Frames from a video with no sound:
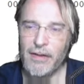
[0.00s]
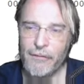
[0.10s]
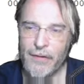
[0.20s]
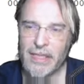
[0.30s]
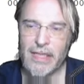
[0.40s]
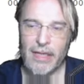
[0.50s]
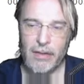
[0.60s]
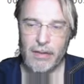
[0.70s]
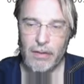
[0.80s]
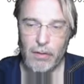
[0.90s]
fixed
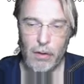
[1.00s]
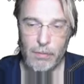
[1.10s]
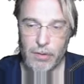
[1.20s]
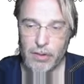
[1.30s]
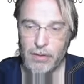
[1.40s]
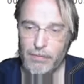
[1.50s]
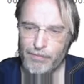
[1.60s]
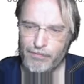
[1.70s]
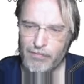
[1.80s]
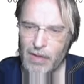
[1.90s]
length columns.
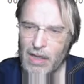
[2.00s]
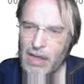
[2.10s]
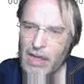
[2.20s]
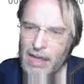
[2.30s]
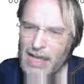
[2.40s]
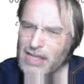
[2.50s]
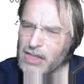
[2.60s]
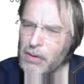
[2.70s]
Let's